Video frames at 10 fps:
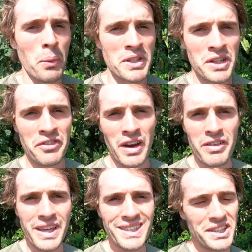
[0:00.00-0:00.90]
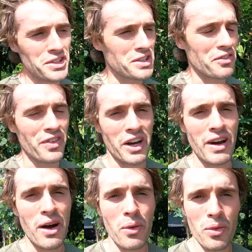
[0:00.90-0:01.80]
We took it very easy just to figure
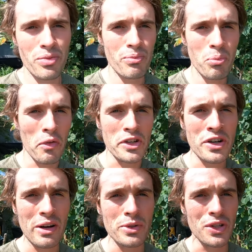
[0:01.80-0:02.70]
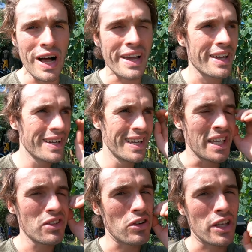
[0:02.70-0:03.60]
out what the track was like.
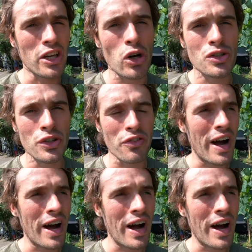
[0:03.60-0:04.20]
Didn't really go too